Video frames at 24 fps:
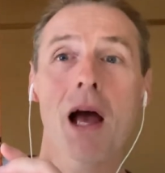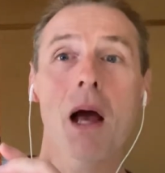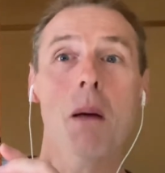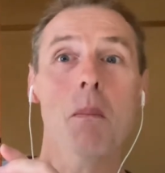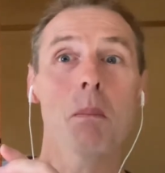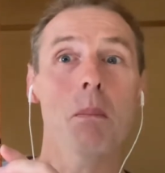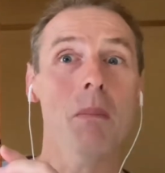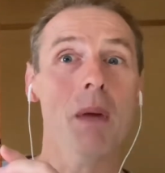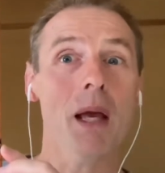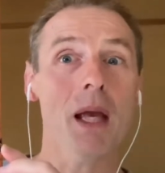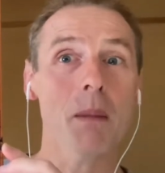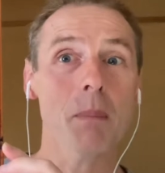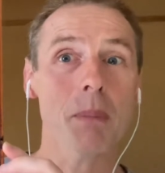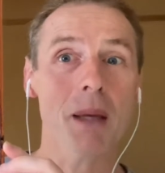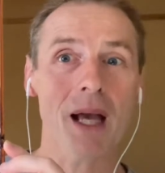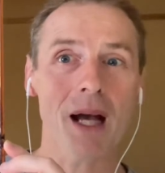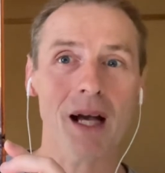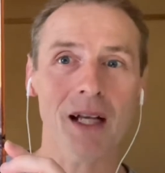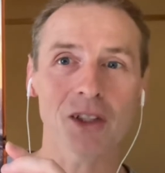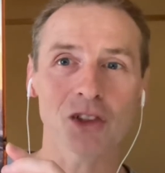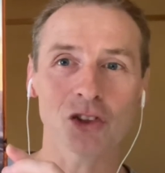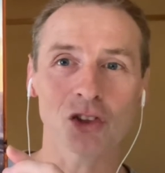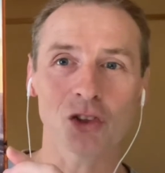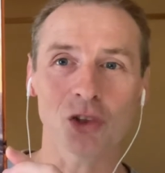Maybe
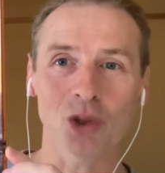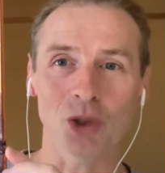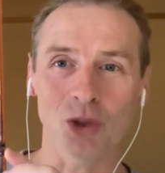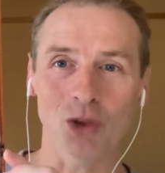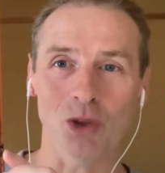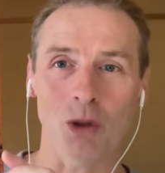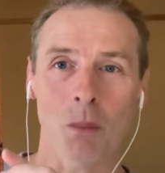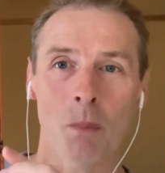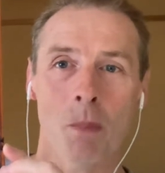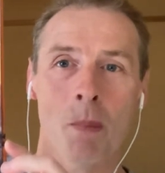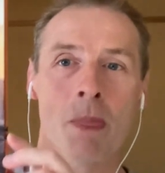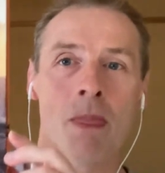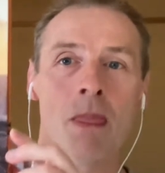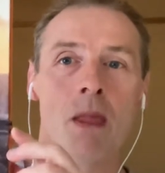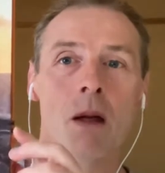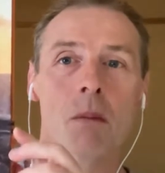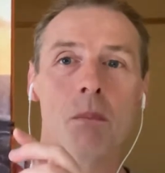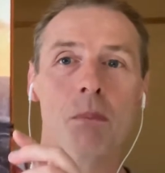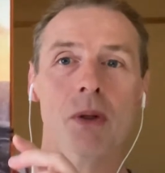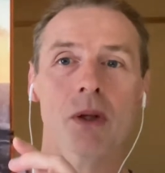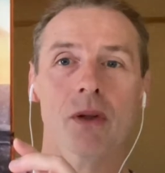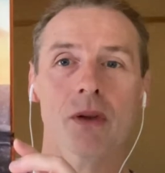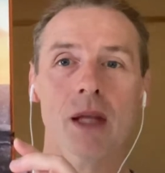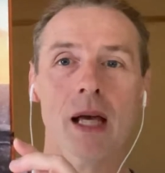I should.
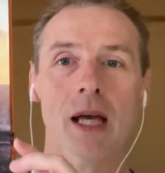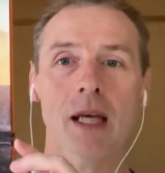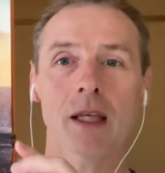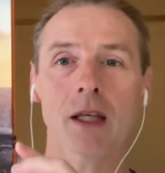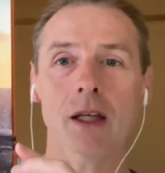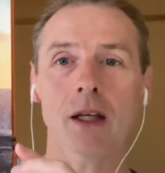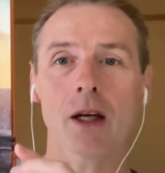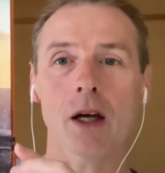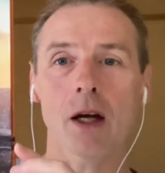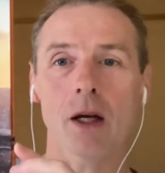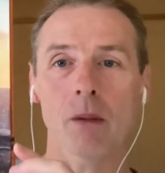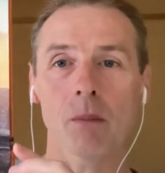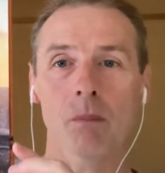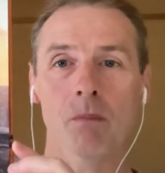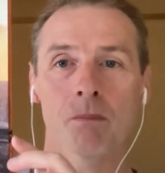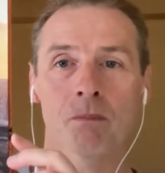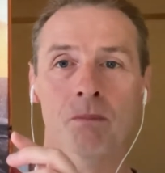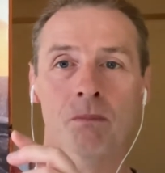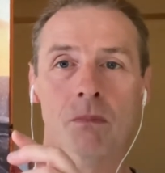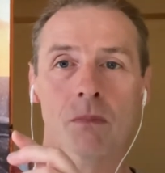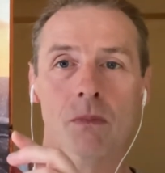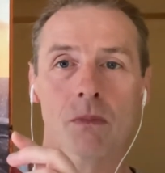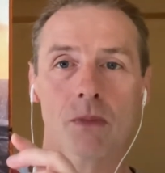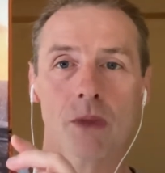But there you go.
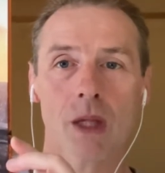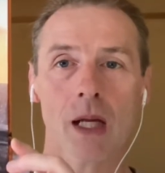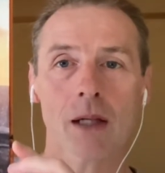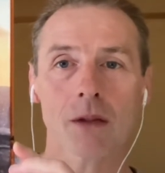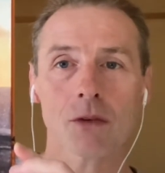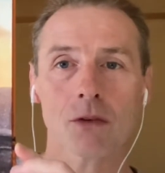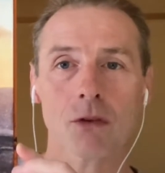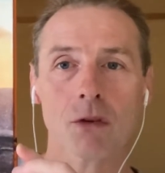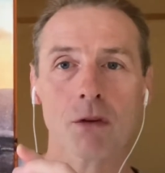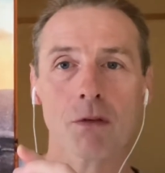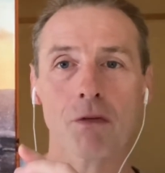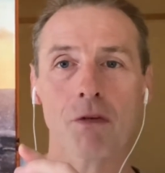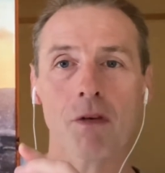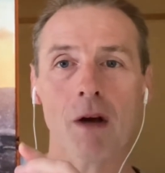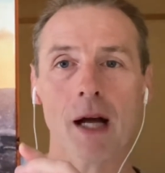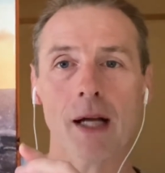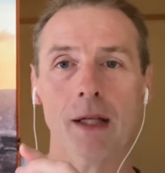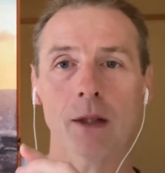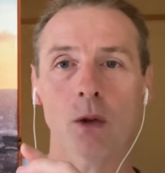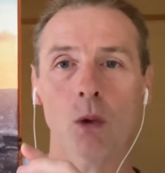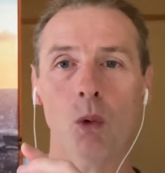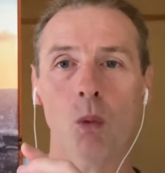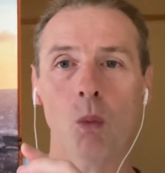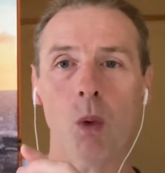That's the
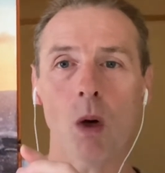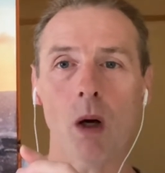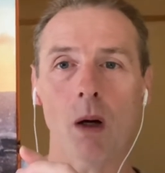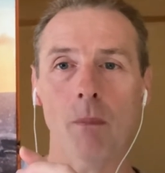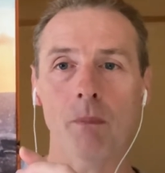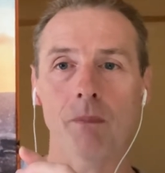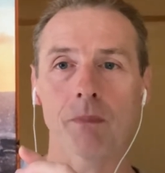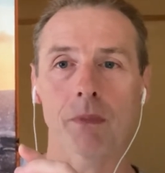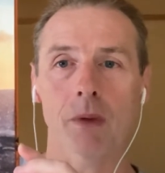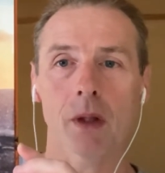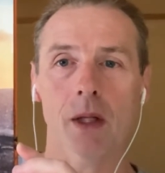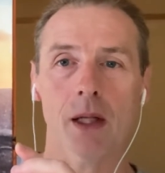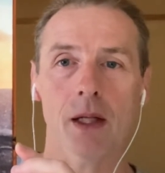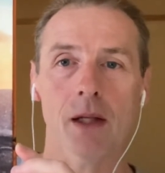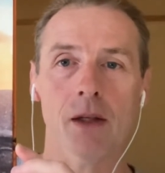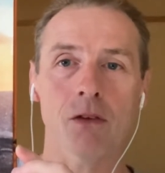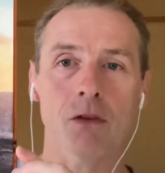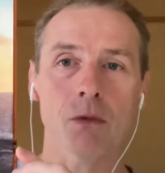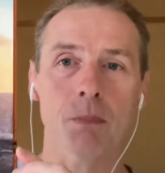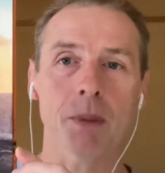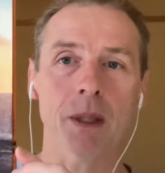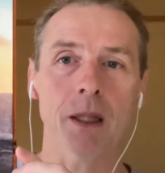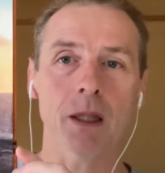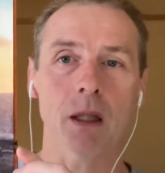final one.
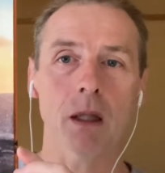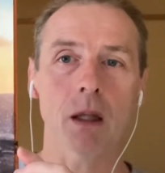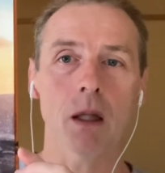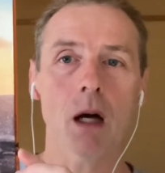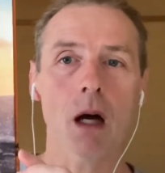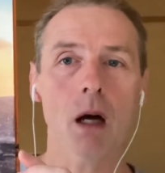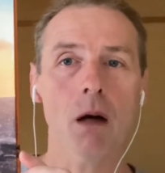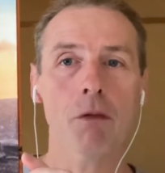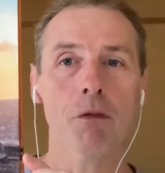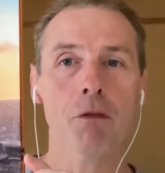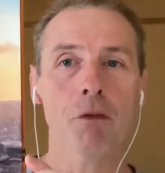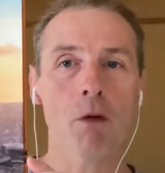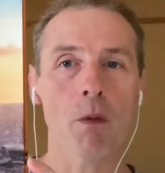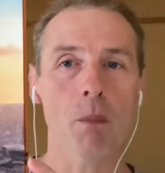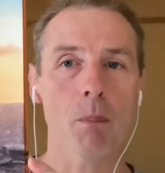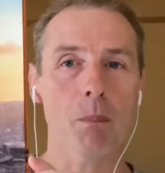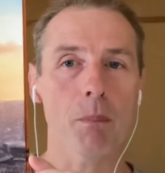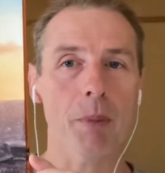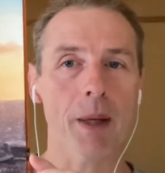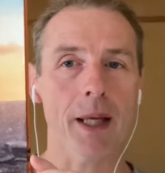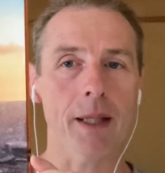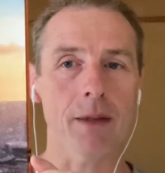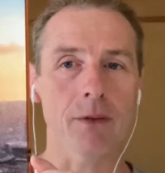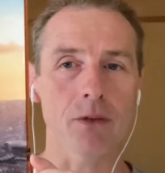It's been a lot of fun
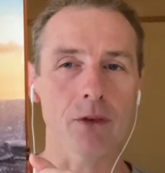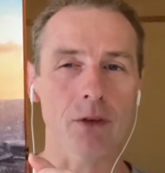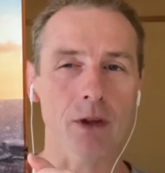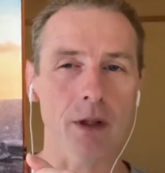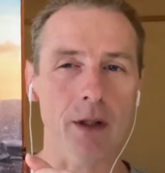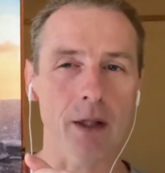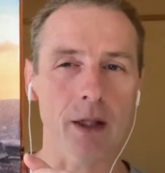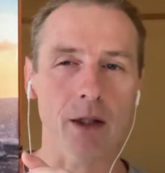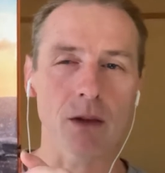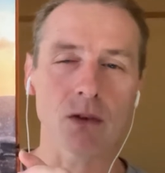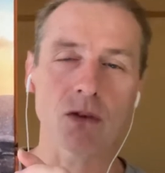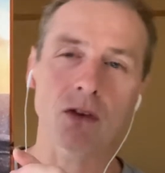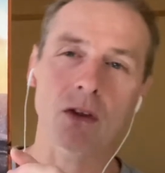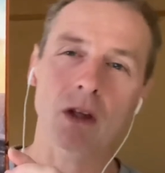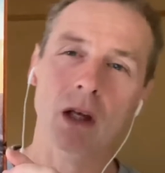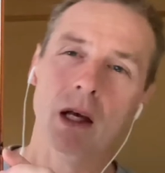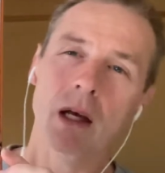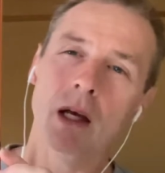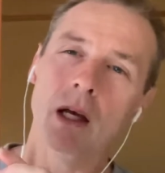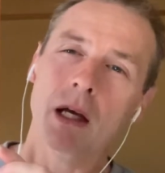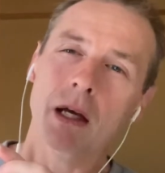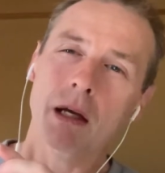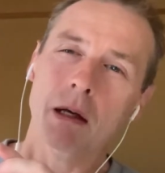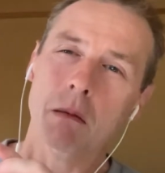painting this.
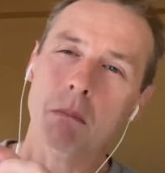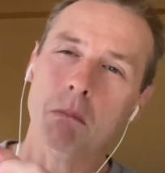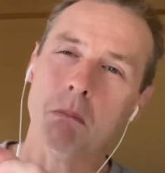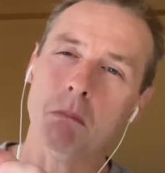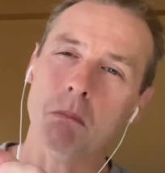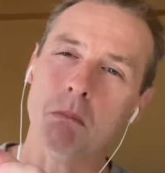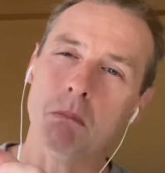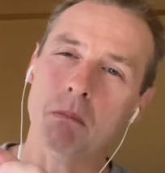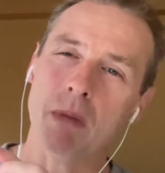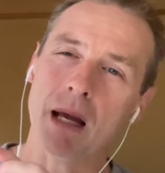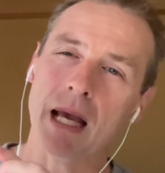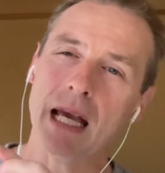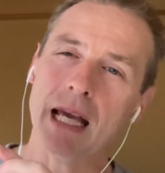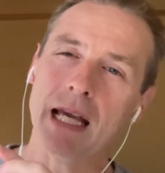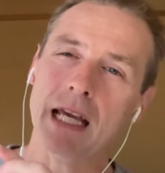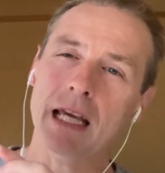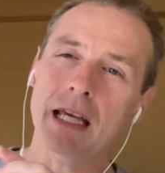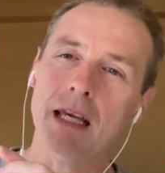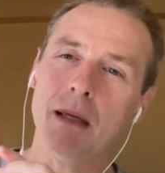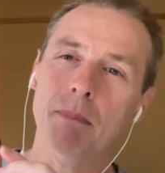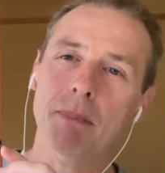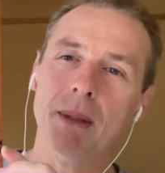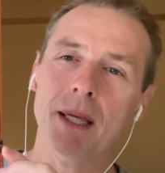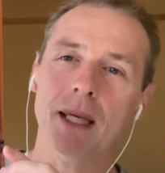
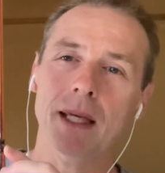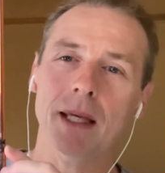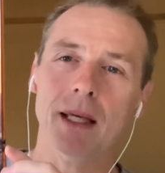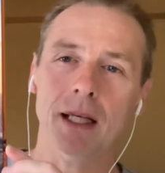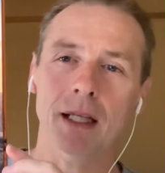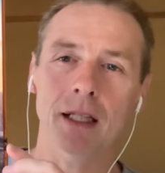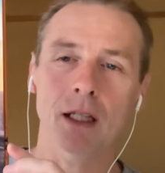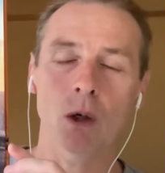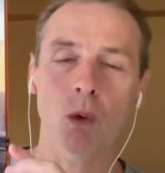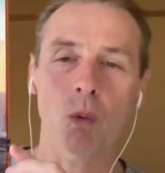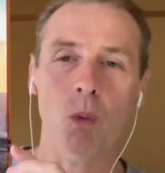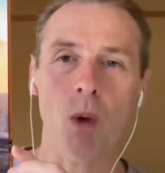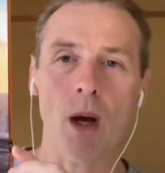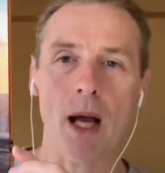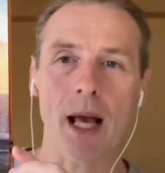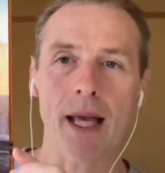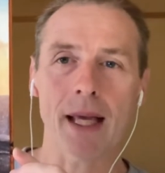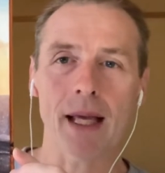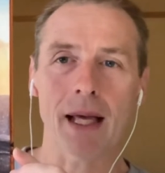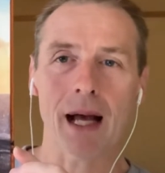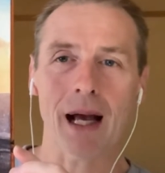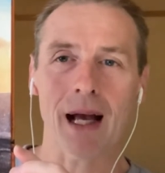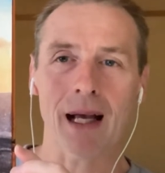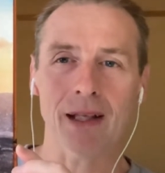Maybe in a
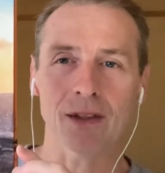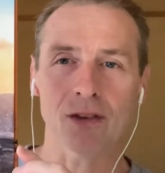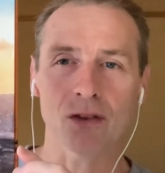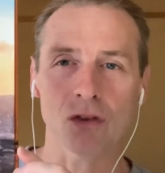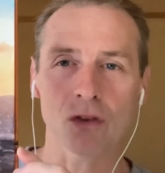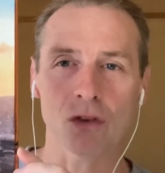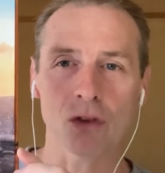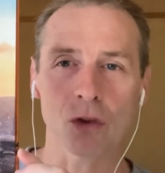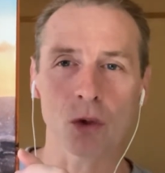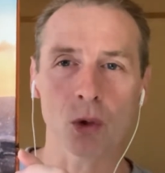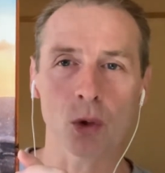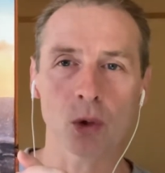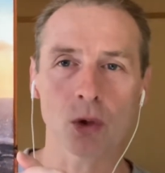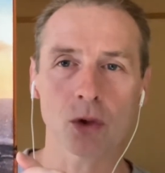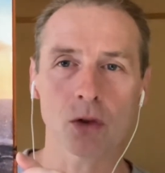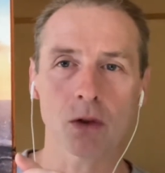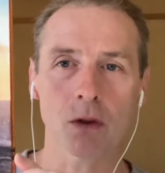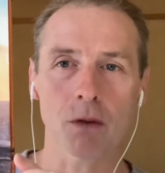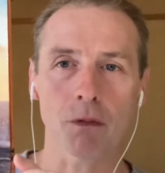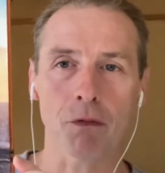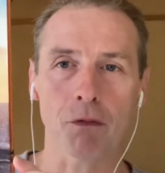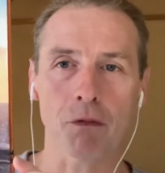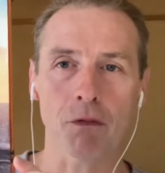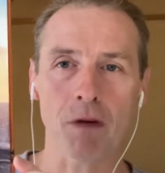way I sort
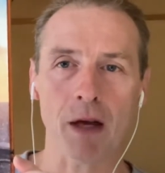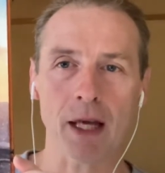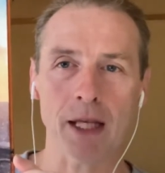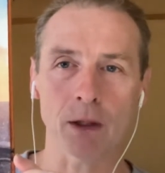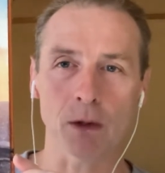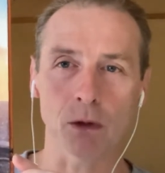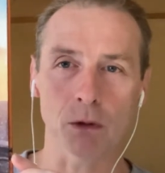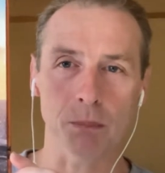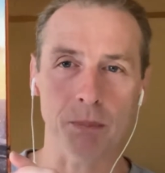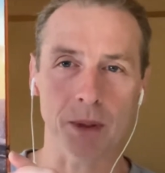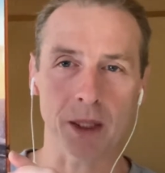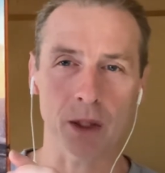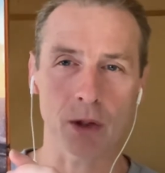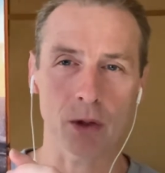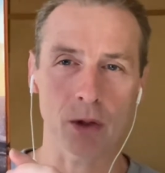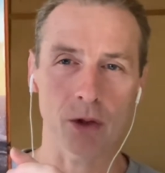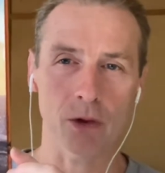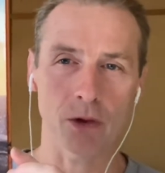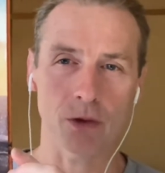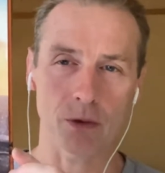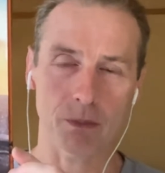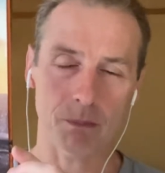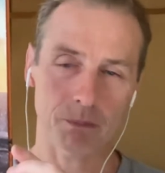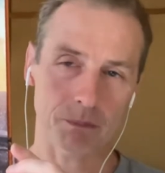of failed because